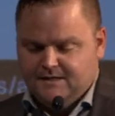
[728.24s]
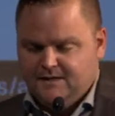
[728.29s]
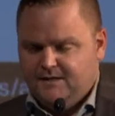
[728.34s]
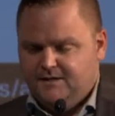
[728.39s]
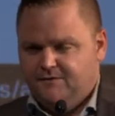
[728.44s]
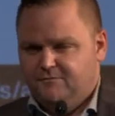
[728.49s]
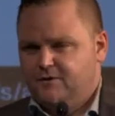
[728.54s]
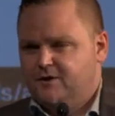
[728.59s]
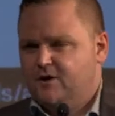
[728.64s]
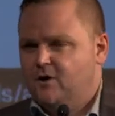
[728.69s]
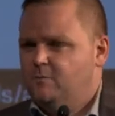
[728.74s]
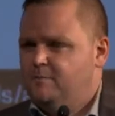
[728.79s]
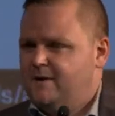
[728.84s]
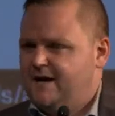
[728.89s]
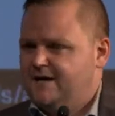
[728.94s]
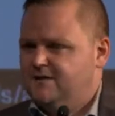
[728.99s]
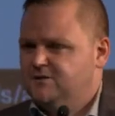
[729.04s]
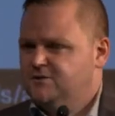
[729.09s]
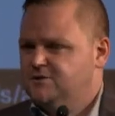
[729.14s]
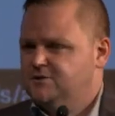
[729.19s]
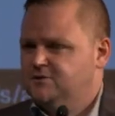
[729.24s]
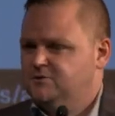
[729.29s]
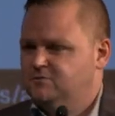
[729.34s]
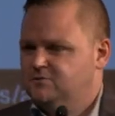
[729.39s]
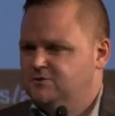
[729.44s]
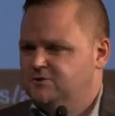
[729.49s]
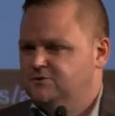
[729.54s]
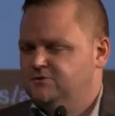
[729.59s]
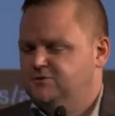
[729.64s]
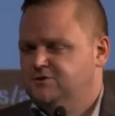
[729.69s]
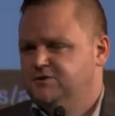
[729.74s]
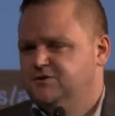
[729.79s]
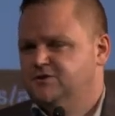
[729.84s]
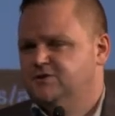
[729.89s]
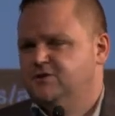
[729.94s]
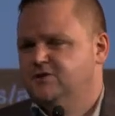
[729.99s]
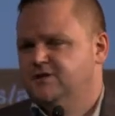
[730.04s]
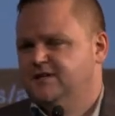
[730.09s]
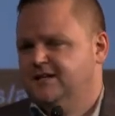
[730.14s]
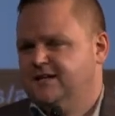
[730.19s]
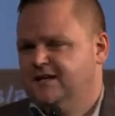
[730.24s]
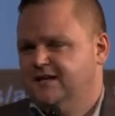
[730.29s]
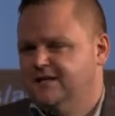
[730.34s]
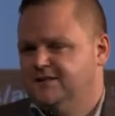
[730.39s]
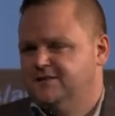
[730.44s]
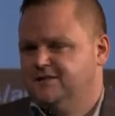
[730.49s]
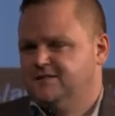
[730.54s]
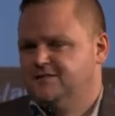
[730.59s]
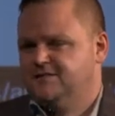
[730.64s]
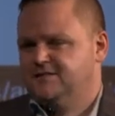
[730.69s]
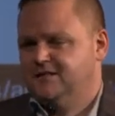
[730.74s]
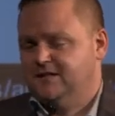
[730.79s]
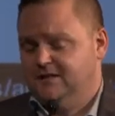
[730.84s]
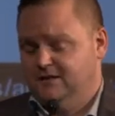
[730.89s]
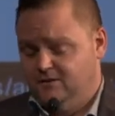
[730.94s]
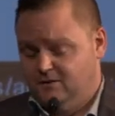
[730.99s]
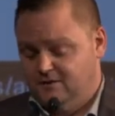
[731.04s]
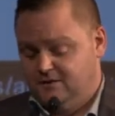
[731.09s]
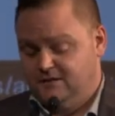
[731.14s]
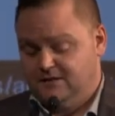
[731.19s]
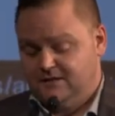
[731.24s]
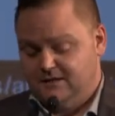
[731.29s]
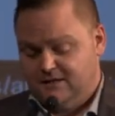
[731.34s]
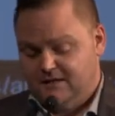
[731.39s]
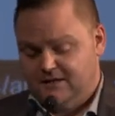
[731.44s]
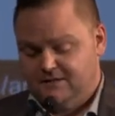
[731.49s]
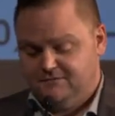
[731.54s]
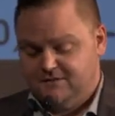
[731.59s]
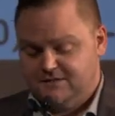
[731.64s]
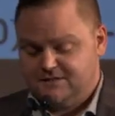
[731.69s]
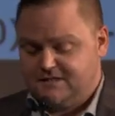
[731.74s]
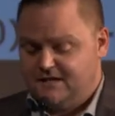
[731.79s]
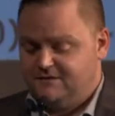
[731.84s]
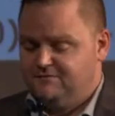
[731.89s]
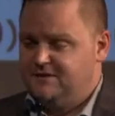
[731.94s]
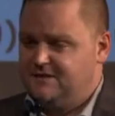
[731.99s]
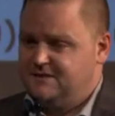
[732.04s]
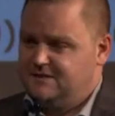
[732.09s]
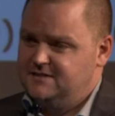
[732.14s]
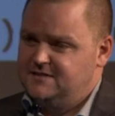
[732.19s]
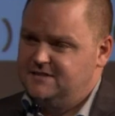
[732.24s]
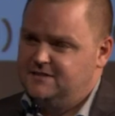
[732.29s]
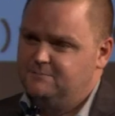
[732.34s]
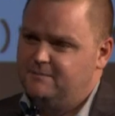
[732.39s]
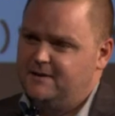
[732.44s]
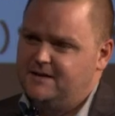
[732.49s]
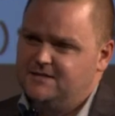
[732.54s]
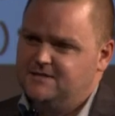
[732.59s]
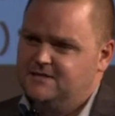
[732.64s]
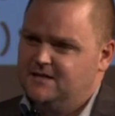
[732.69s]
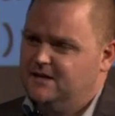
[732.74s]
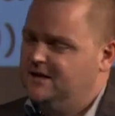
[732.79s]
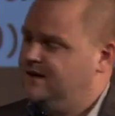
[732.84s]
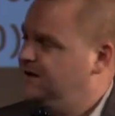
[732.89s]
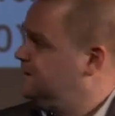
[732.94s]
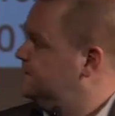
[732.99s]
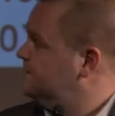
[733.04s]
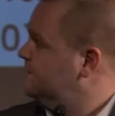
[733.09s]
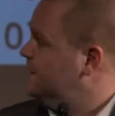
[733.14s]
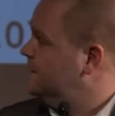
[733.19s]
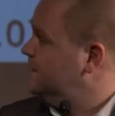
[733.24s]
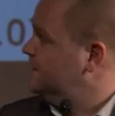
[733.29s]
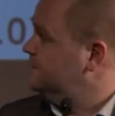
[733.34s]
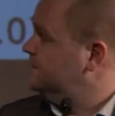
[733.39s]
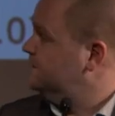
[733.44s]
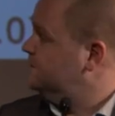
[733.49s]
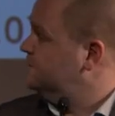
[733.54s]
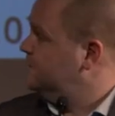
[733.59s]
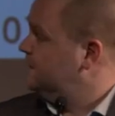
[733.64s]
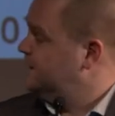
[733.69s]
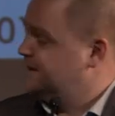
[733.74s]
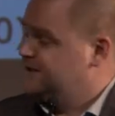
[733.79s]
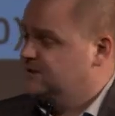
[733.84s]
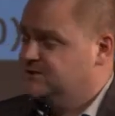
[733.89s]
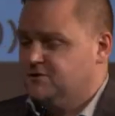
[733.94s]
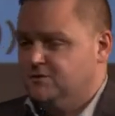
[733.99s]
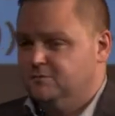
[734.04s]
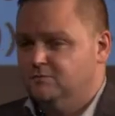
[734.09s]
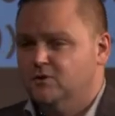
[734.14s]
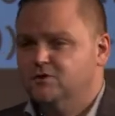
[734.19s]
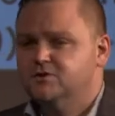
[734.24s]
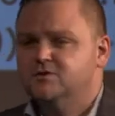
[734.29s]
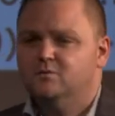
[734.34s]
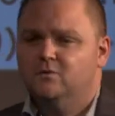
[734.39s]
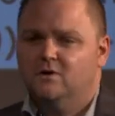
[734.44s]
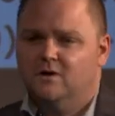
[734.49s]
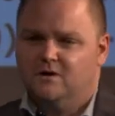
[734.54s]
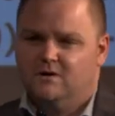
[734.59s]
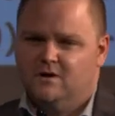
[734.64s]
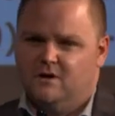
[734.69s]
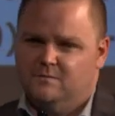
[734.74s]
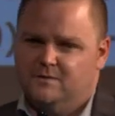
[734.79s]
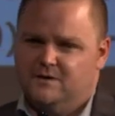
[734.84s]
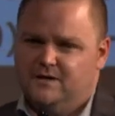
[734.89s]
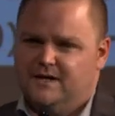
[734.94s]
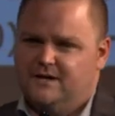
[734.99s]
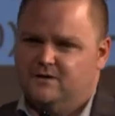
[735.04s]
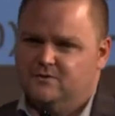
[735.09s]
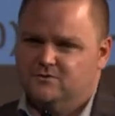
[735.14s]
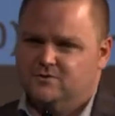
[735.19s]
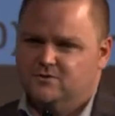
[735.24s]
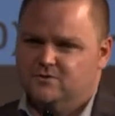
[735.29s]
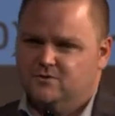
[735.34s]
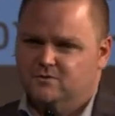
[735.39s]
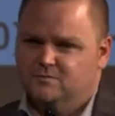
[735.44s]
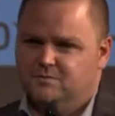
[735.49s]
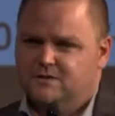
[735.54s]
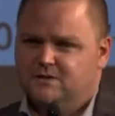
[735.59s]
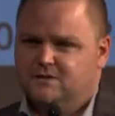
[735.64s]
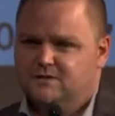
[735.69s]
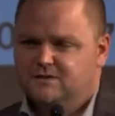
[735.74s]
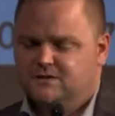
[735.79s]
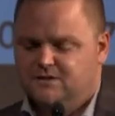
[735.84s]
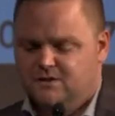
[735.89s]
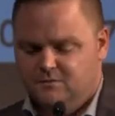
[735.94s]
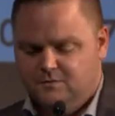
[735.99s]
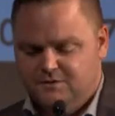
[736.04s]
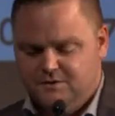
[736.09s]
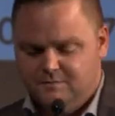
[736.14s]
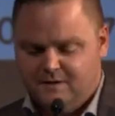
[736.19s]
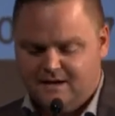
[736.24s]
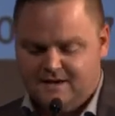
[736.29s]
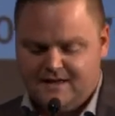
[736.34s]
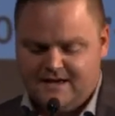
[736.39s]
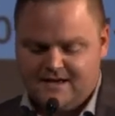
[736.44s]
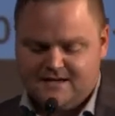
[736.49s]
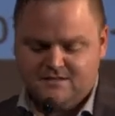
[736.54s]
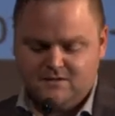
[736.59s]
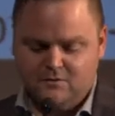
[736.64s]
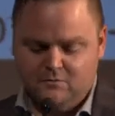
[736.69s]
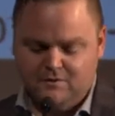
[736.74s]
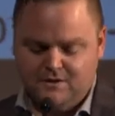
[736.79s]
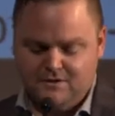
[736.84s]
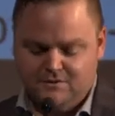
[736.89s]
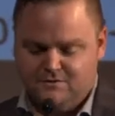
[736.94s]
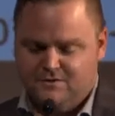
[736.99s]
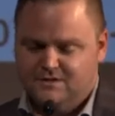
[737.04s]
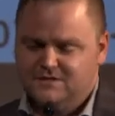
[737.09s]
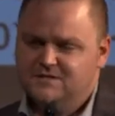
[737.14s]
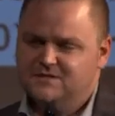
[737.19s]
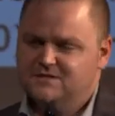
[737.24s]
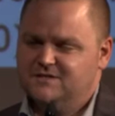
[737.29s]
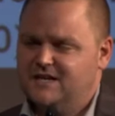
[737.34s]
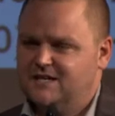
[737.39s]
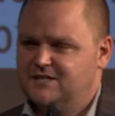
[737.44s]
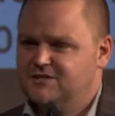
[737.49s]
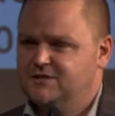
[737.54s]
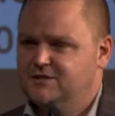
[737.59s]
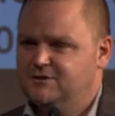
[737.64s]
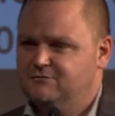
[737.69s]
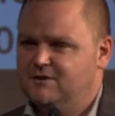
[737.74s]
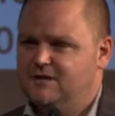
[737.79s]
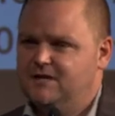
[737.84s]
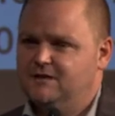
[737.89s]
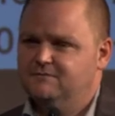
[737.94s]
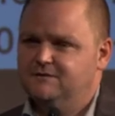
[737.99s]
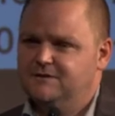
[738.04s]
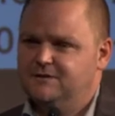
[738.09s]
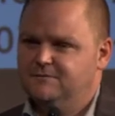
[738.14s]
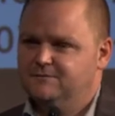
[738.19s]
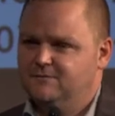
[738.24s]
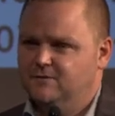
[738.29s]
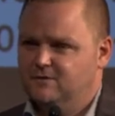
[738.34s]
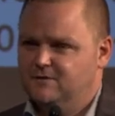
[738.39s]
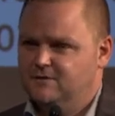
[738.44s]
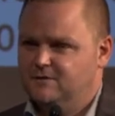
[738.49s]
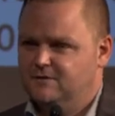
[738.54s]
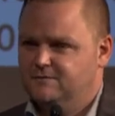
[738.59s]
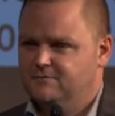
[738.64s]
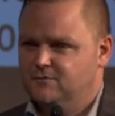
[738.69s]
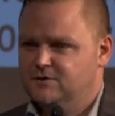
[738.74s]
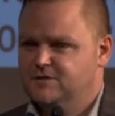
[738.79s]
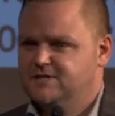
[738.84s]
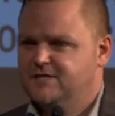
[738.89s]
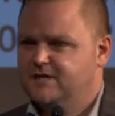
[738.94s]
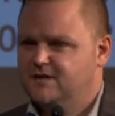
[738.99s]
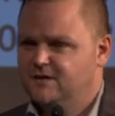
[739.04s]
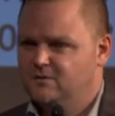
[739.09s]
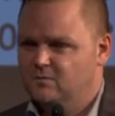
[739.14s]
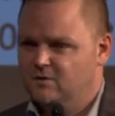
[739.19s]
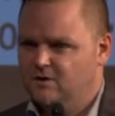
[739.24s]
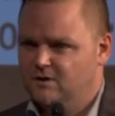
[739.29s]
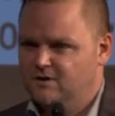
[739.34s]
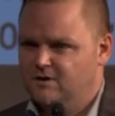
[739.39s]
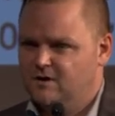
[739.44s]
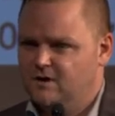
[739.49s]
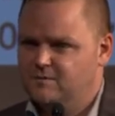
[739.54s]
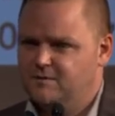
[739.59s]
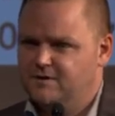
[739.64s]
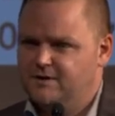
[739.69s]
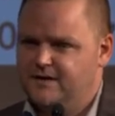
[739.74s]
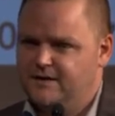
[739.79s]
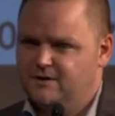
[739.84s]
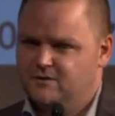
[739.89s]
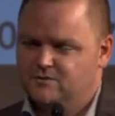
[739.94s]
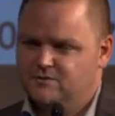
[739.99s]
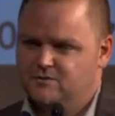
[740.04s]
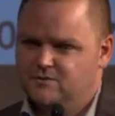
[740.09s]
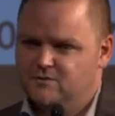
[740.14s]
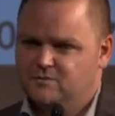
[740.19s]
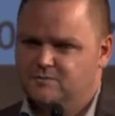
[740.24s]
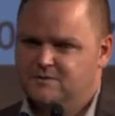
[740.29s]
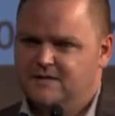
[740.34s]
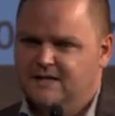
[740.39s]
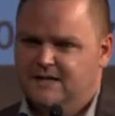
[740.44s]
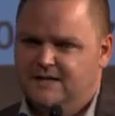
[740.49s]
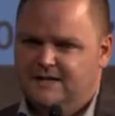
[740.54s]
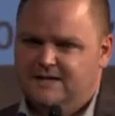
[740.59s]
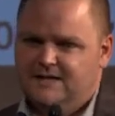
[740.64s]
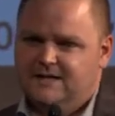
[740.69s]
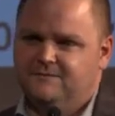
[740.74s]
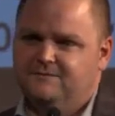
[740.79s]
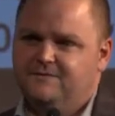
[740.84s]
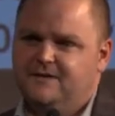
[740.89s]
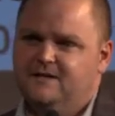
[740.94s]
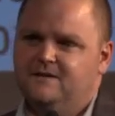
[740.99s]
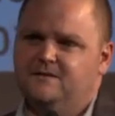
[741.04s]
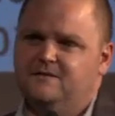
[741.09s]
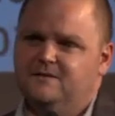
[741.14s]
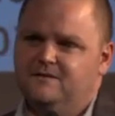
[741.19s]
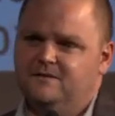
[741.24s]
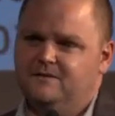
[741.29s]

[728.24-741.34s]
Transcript: If we go back to just looking at this, or a lot of this evidence is based on related to multi-wall carbon nanotubes. So you might ask whether this is actually relevant for single-wall carbon nanotubes. And I think